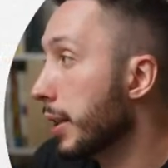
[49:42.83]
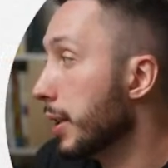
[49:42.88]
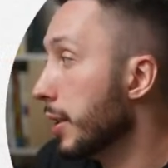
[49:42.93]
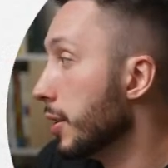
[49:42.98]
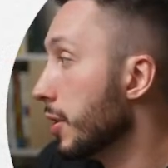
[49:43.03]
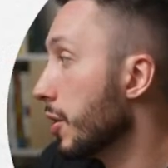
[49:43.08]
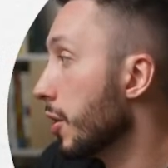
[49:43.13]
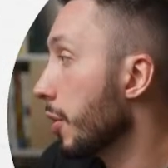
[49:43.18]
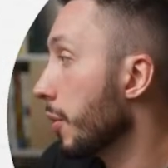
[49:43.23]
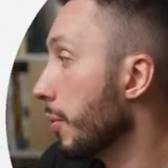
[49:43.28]

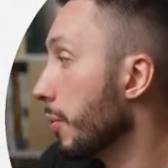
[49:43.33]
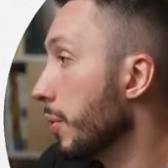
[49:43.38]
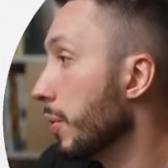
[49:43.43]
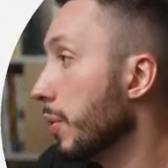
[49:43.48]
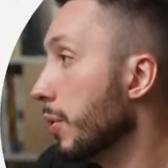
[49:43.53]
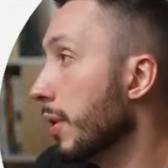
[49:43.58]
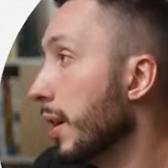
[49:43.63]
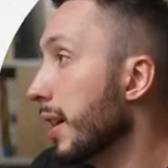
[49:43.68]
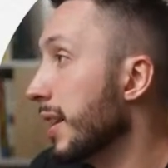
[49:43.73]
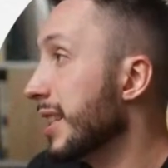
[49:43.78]
is
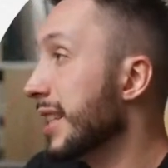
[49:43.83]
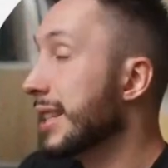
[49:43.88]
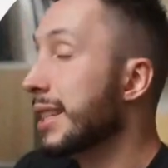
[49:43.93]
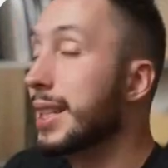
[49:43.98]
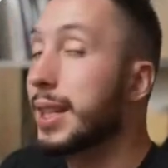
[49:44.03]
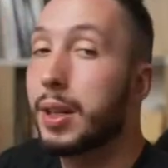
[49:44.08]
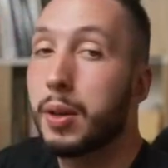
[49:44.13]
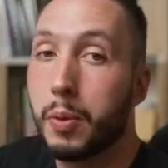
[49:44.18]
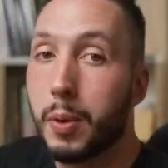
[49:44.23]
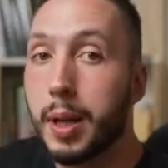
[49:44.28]
through a
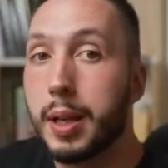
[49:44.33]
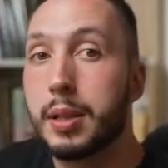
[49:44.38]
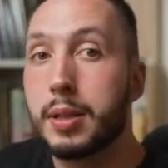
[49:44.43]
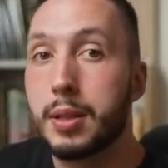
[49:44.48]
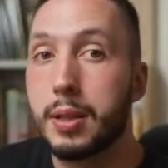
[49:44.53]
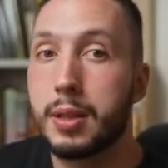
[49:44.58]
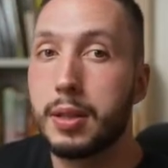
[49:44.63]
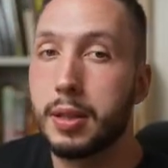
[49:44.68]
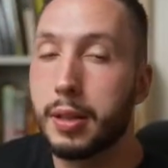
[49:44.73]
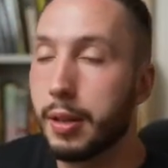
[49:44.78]

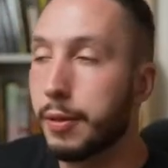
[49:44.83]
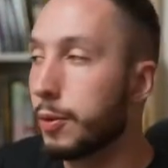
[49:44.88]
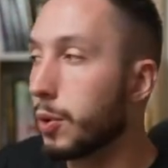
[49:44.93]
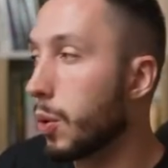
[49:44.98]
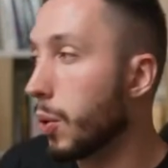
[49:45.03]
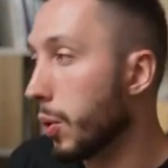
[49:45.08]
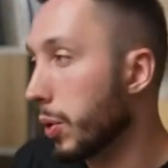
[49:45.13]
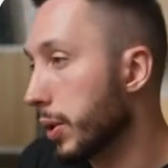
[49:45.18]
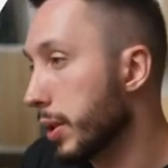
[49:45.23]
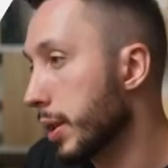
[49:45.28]
sequence of
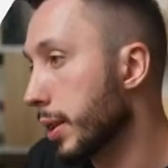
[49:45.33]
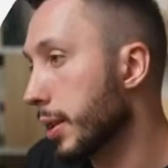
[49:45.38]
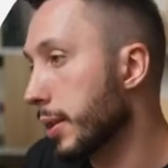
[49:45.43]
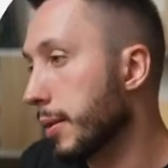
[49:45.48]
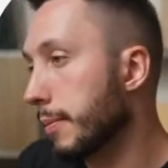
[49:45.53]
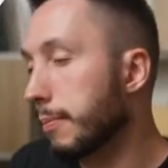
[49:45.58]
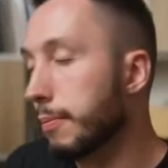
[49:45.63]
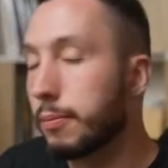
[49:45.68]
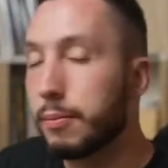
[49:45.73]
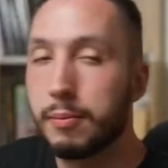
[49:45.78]
courses
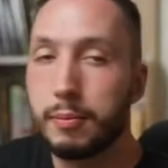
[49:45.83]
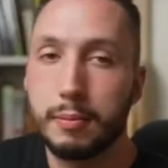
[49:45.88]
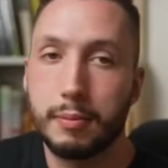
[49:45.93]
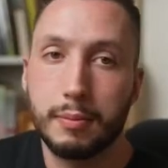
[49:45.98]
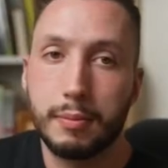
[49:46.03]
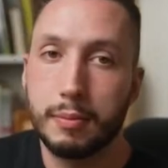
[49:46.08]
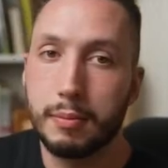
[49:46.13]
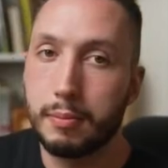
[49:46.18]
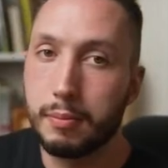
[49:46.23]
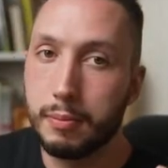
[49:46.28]
and
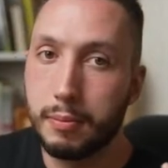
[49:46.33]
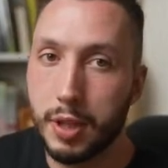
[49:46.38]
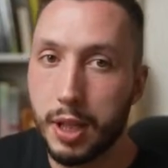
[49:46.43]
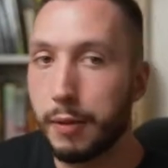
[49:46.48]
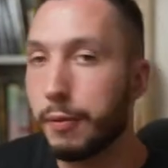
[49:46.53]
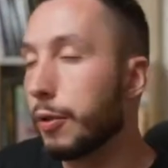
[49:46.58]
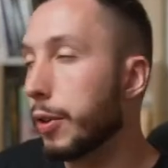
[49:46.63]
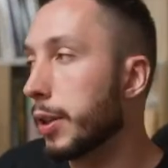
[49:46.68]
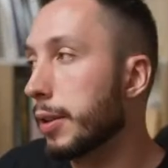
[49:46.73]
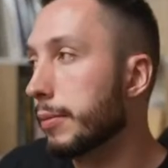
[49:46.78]

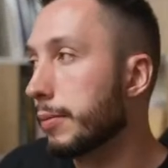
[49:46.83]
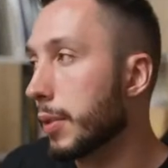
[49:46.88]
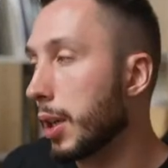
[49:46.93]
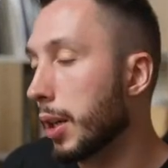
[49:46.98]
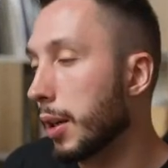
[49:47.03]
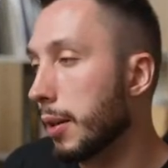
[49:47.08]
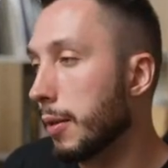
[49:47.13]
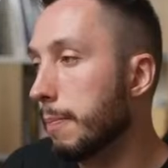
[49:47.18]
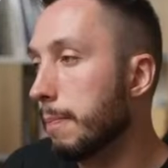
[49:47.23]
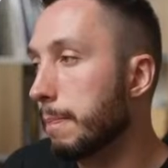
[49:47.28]
different
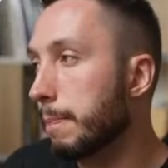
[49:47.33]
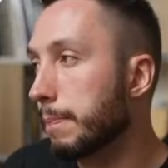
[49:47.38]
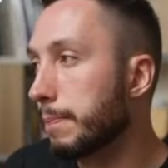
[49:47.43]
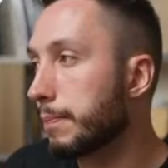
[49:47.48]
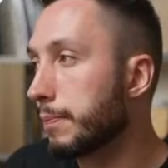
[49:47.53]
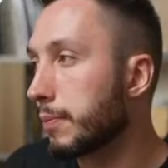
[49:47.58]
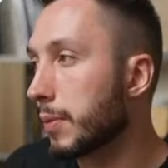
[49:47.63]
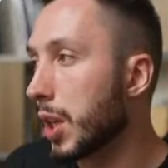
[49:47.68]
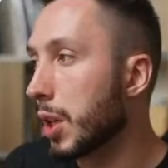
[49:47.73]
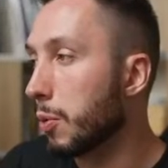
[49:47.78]

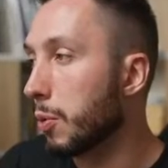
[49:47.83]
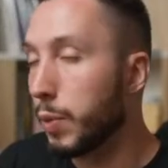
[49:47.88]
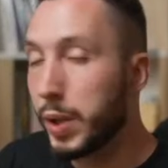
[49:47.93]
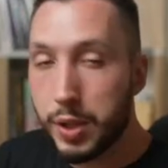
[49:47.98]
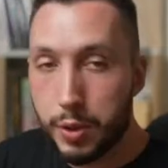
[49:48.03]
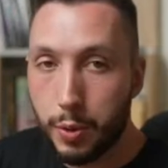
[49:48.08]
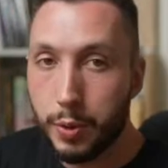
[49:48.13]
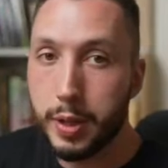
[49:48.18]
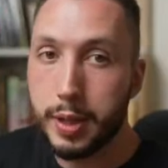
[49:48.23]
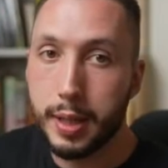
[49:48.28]

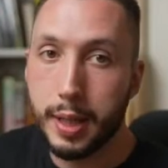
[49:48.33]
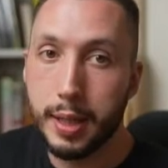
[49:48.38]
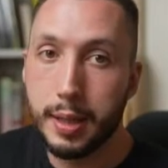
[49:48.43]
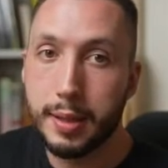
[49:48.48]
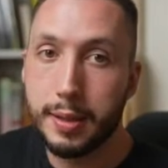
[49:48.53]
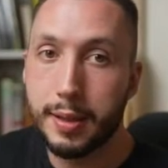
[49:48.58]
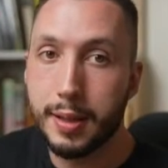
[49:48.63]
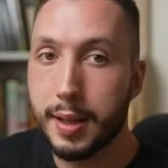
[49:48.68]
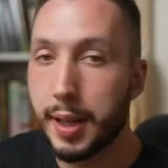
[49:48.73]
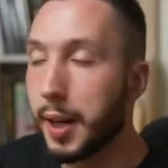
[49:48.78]

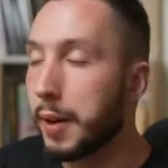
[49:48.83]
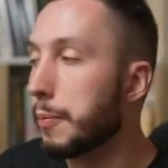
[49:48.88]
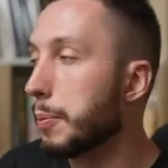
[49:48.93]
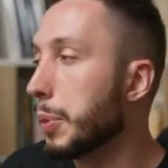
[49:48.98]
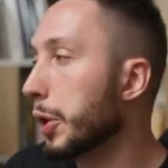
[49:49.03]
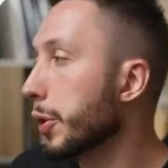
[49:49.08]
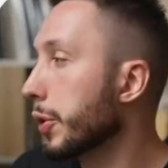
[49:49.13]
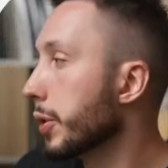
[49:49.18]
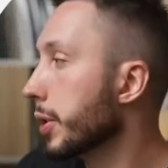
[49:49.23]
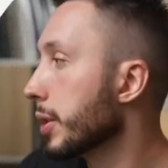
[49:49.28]
resources that I
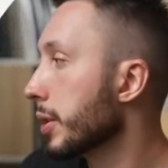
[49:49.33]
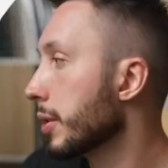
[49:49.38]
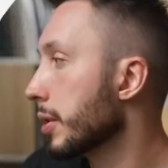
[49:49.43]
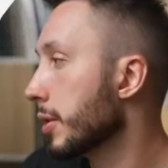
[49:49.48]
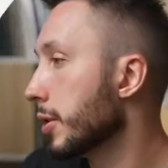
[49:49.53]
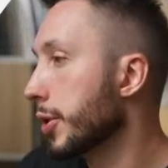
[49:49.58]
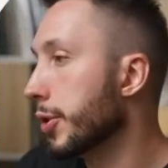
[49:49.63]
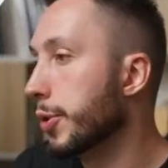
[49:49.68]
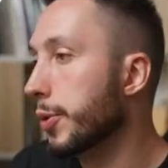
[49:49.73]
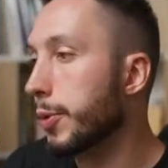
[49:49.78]
built
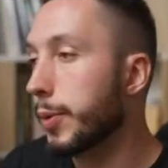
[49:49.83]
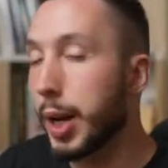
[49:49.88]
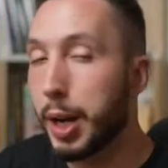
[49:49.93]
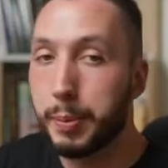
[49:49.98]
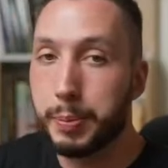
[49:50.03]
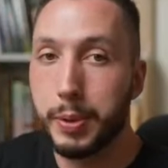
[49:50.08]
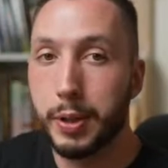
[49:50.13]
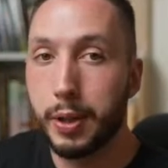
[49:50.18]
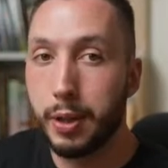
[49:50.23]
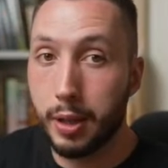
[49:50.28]
to
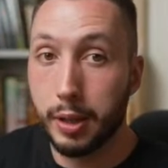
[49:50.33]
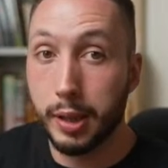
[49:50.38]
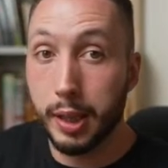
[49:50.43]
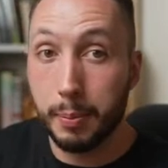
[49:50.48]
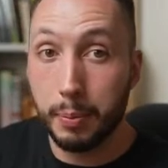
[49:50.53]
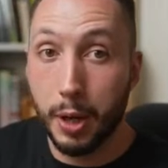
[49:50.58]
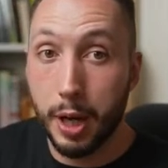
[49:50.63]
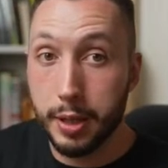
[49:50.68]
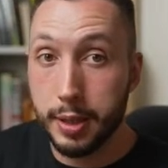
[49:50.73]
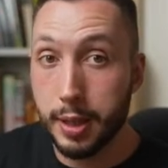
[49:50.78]
help you along
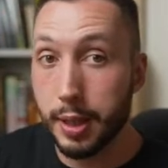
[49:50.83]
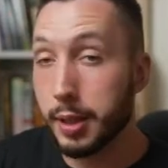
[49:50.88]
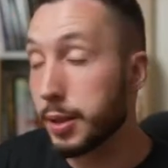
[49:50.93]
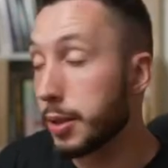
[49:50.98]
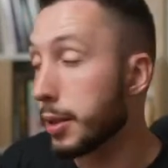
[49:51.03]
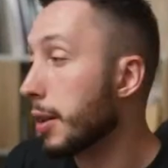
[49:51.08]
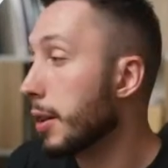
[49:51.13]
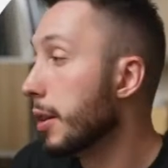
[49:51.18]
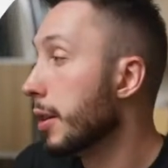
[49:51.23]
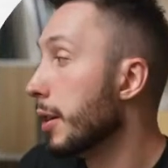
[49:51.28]
that
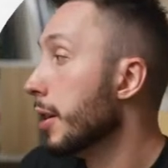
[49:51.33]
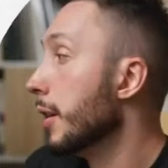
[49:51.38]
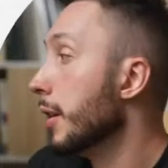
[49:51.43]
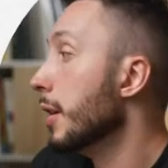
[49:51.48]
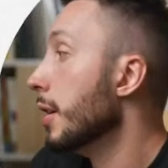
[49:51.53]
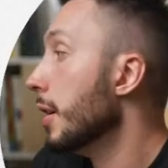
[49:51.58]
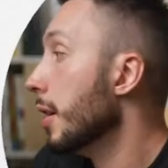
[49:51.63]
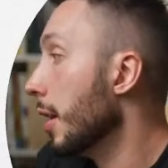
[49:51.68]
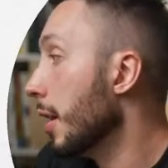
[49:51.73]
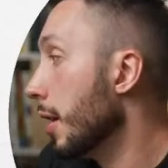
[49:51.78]
process.
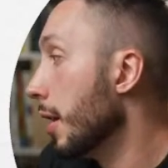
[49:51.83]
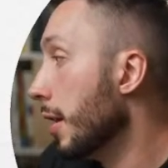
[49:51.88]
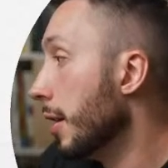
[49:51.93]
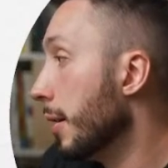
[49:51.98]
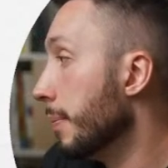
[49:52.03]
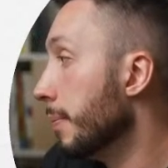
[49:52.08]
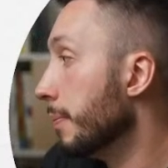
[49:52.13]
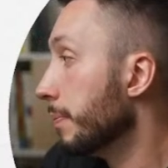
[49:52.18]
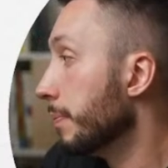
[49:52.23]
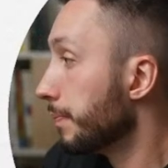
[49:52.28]

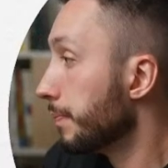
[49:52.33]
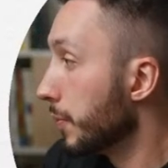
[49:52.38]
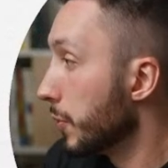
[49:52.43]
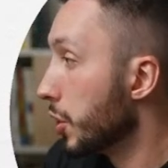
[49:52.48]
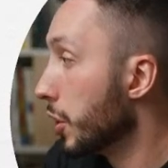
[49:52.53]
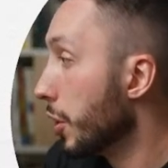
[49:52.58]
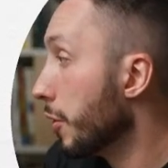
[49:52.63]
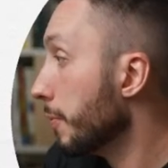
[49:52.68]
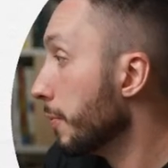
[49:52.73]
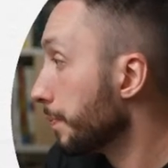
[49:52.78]

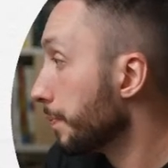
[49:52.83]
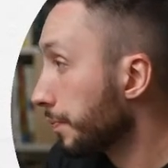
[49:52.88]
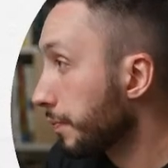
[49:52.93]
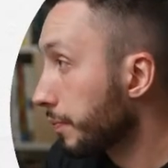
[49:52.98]
So